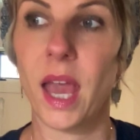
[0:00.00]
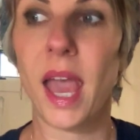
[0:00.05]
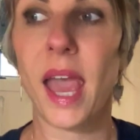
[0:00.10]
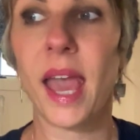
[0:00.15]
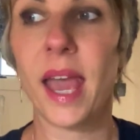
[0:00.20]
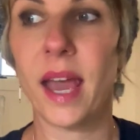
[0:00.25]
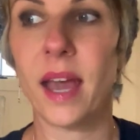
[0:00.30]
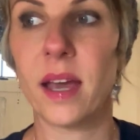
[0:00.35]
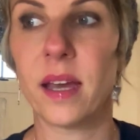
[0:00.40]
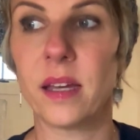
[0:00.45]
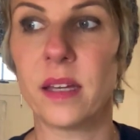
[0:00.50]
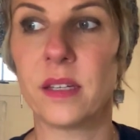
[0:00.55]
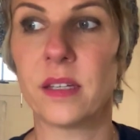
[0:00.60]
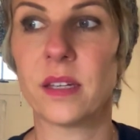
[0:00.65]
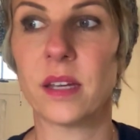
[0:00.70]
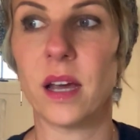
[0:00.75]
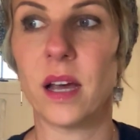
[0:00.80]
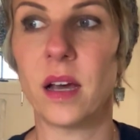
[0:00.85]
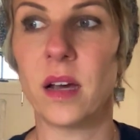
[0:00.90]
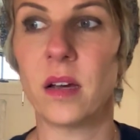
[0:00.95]

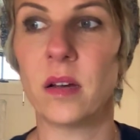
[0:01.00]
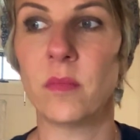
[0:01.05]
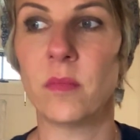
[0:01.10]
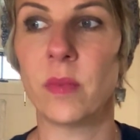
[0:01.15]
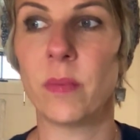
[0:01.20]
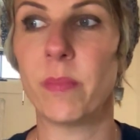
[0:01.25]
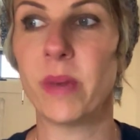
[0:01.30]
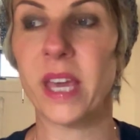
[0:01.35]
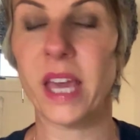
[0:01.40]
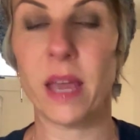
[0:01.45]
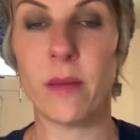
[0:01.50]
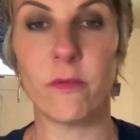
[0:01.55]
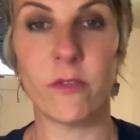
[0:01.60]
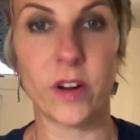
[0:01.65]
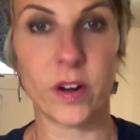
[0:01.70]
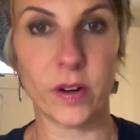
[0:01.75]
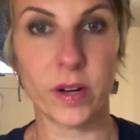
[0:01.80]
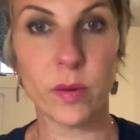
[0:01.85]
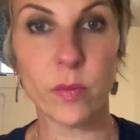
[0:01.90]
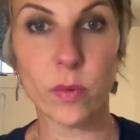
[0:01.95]
and became
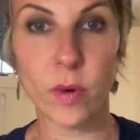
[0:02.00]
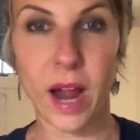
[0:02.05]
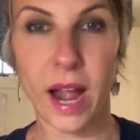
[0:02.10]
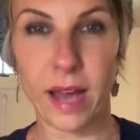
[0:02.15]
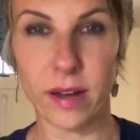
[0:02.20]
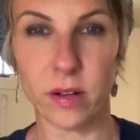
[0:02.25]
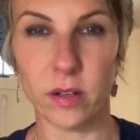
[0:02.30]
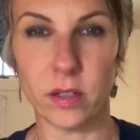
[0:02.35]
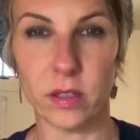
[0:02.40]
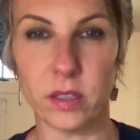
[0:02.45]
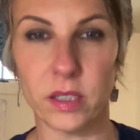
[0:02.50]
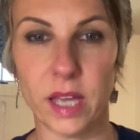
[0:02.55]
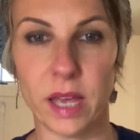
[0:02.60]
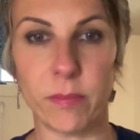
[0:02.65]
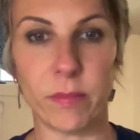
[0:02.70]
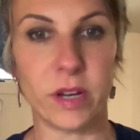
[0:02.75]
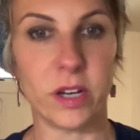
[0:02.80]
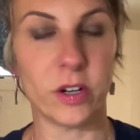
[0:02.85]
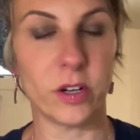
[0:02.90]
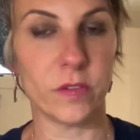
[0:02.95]
very rattled, and
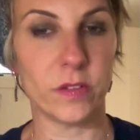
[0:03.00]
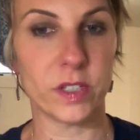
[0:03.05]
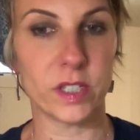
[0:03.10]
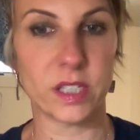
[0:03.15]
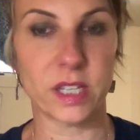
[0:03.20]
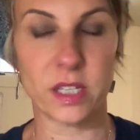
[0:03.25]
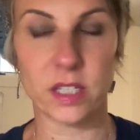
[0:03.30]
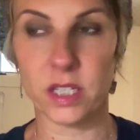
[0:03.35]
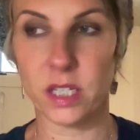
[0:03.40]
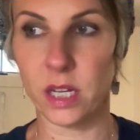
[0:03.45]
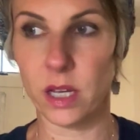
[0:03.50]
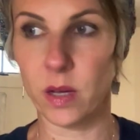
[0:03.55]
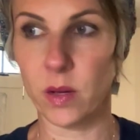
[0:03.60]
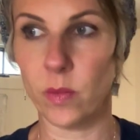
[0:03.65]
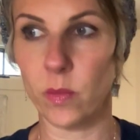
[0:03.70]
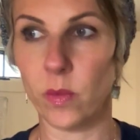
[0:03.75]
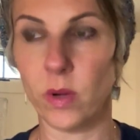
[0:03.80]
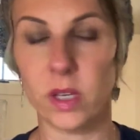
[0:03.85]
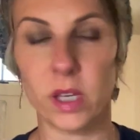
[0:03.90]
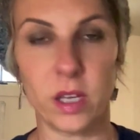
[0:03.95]
my nervous
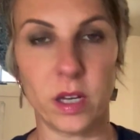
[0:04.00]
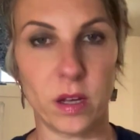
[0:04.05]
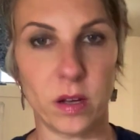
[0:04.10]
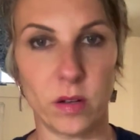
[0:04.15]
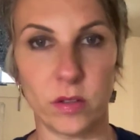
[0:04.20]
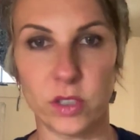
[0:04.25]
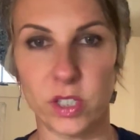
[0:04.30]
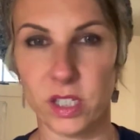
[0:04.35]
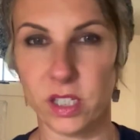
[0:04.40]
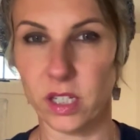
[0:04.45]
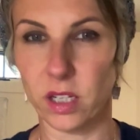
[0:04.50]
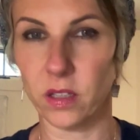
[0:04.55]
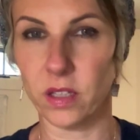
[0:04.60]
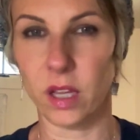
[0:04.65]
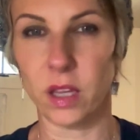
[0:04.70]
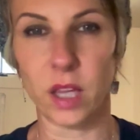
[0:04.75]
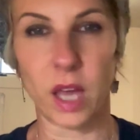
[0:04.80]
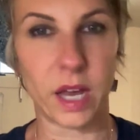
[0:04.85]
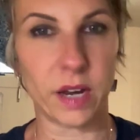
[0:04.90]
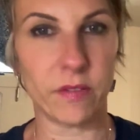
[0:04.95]
system, just a
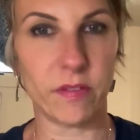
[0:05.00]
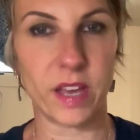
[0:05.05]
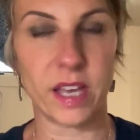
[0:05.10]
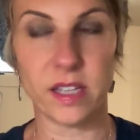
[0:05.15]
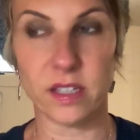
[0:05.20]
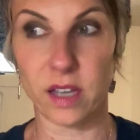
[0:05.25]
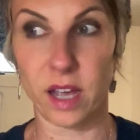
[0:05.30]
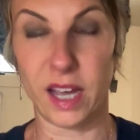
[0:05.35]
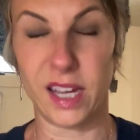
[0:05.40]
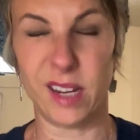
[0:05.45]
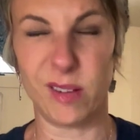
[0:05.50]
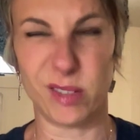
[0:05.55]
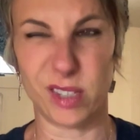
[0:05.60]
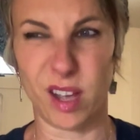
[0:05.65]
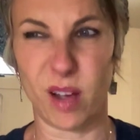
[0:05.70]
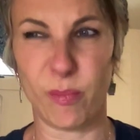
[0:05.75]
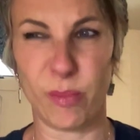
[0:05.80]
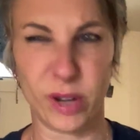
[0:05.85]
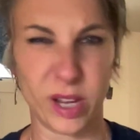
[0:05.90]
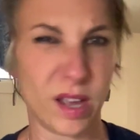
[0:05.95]
lot of anxiety. It was
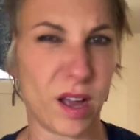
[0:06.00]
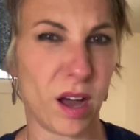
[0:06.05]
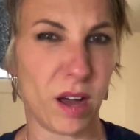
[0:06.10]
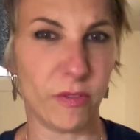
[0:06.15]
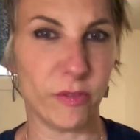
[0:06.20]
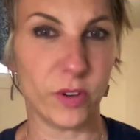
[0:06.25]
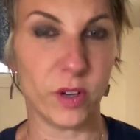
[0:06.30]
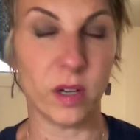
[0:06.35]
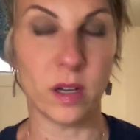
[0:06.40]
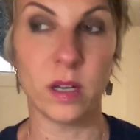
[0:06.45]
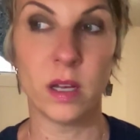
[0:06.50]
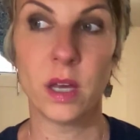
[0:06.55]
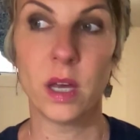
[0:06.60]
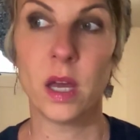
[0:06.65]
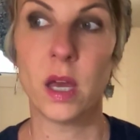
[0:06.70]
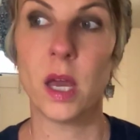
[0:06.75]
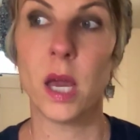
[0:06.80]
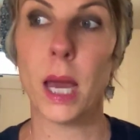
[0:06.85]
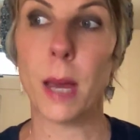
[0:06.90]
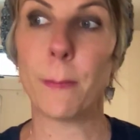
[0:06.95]
pretty awful.
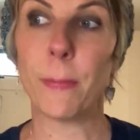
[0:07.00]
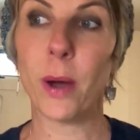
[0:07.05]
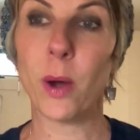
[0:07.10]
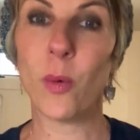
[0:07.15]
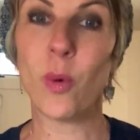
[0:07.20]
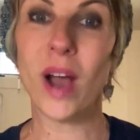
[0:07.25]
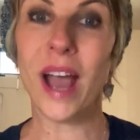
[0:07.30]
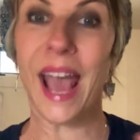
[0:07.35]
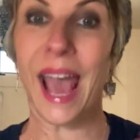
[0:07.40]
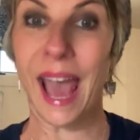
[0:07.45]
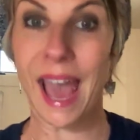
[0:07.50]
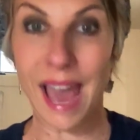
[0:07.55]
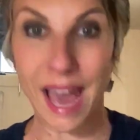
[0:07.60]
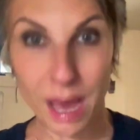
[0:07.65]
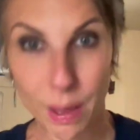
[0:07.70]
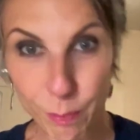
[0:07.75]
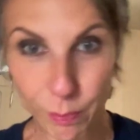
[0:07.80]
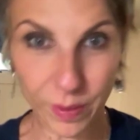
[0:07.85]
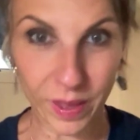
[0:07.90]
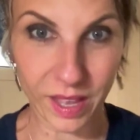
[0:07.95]
But what
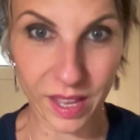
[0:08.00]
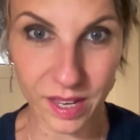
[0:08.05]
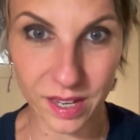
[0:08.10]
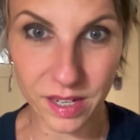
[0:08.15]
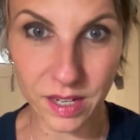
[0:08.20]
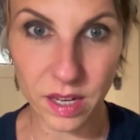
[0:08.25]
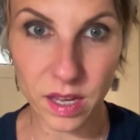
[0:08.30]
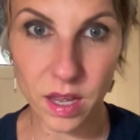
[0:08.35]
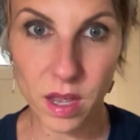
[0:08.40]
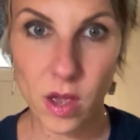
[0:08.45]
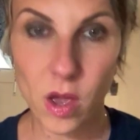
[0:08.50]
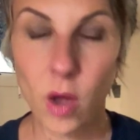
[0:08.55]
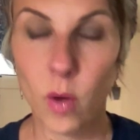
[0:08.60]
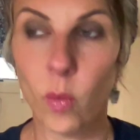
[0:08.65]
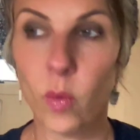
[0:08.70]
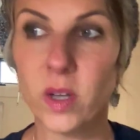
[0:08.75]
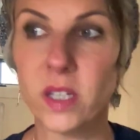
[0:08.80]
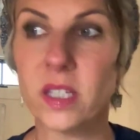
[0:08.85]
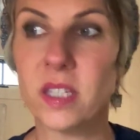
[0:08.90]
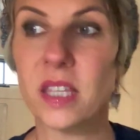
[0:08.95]
happened
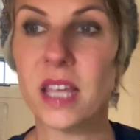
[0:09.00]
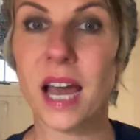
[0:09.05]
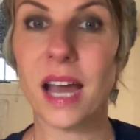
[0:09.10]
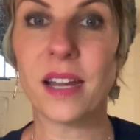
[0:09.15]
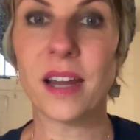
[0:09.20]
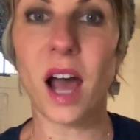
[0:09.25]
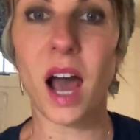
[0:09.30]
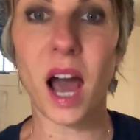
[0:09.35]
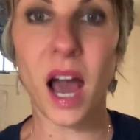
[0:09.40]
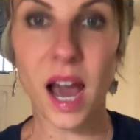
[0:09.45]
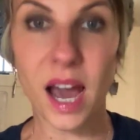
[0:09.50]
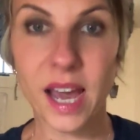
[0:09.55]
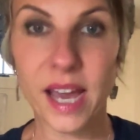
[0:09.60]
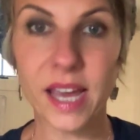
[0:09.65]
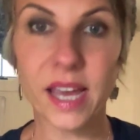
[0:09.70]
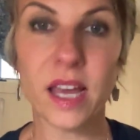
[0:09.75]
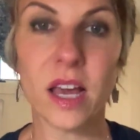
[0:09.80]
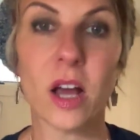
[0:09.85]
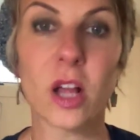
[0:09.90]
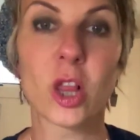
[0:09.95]
was that
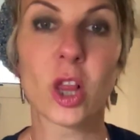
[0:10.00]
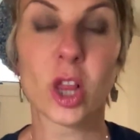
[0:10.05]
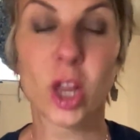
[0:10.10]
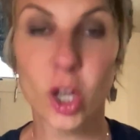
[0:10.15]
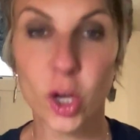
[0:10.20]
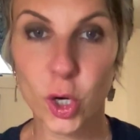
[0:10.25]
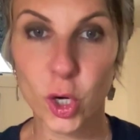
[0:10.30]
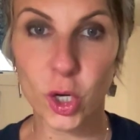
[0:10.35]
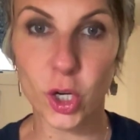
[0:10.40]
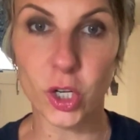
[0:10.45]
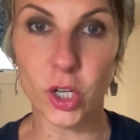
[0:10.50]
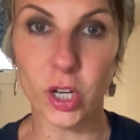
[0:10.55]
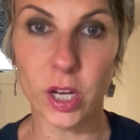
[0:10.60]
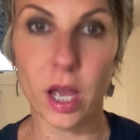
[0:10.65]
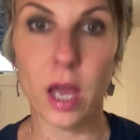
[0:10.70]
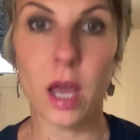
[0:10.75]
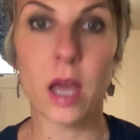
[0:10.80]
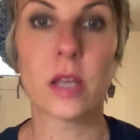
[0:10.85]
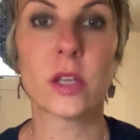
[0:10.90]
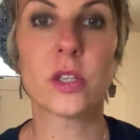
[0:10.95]
I learned
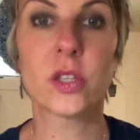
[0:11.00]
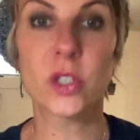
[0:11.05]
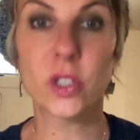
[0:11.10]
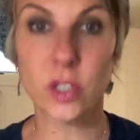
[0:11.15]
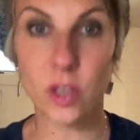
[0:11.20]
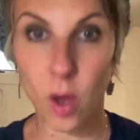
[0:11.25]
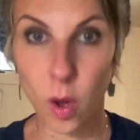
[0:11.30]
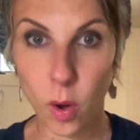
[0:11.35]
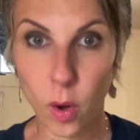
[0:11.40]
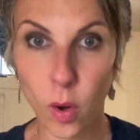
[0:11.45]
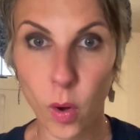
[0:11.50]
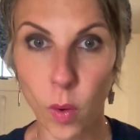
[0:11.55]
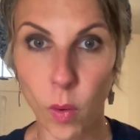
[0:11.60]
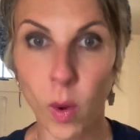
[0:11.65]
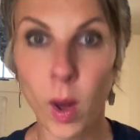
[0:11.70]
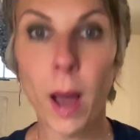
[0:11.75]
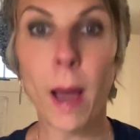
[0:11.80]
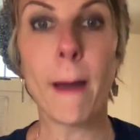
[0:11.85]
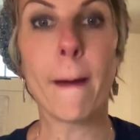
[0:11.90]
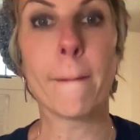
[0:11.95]

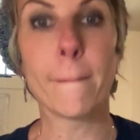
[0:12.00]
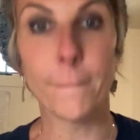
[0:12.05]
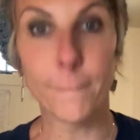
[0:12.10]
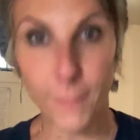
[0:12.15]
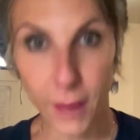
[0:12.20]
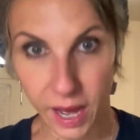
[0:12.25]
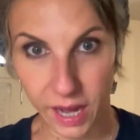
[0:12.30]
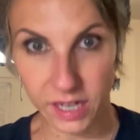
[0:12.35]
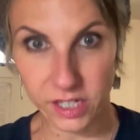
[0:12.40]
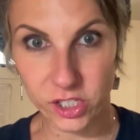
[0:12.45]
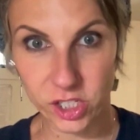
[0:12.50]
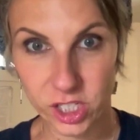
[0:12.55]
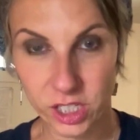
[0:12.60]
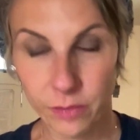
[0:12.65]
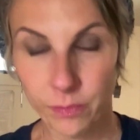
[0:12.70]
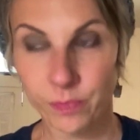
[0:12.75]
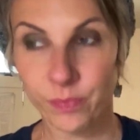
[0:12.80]
so much.